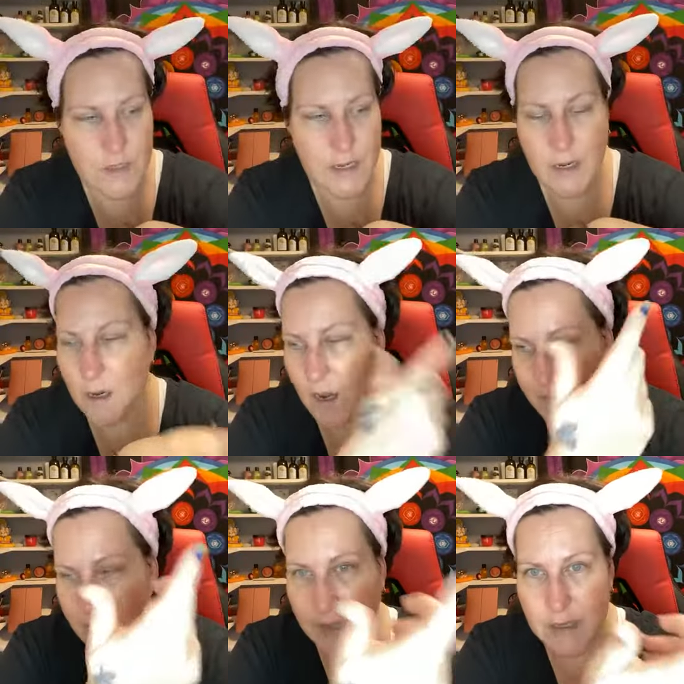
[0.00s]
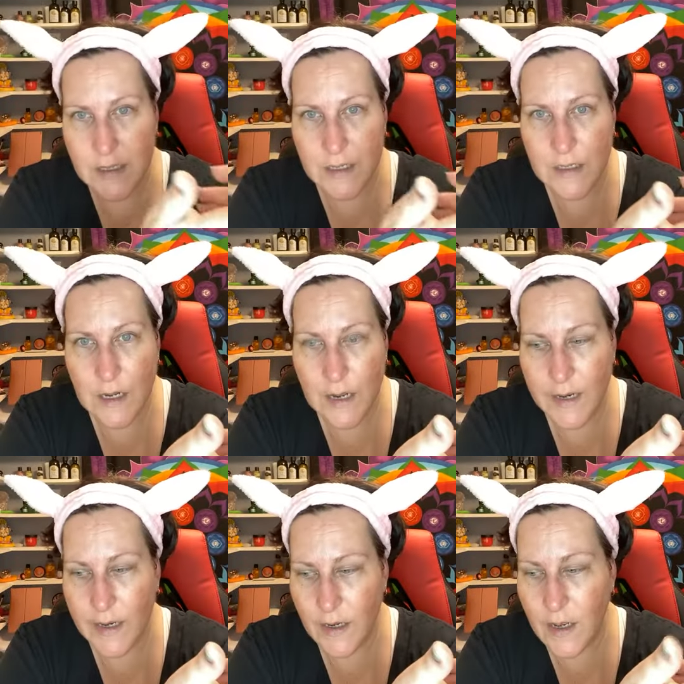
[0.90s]
to take it off like I did
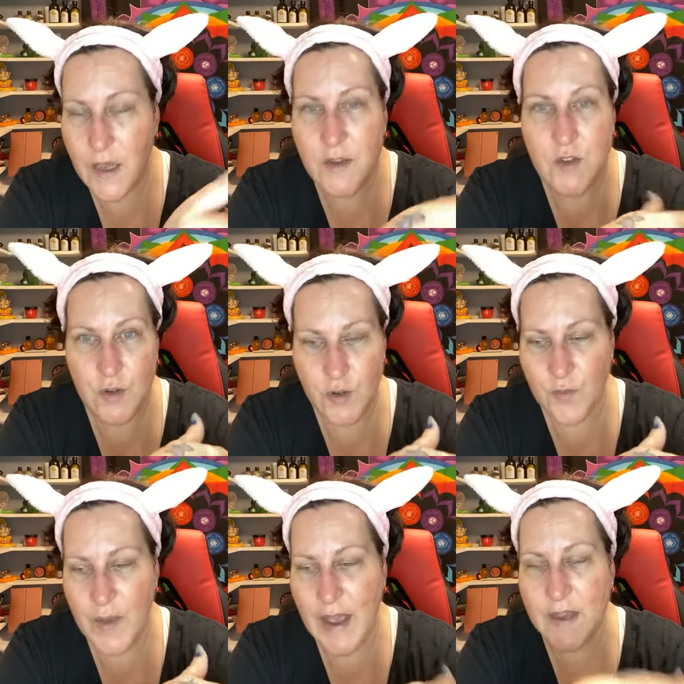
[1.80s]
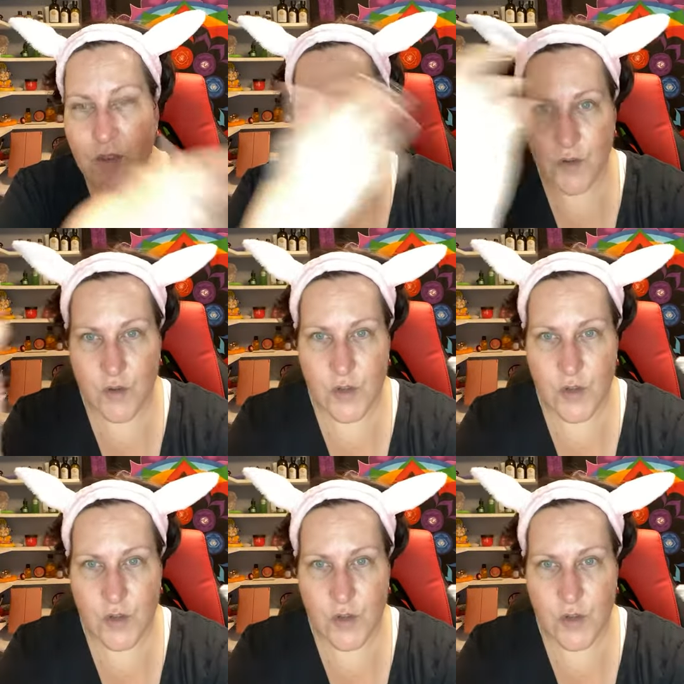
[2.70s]
tonight. Do your mask, do your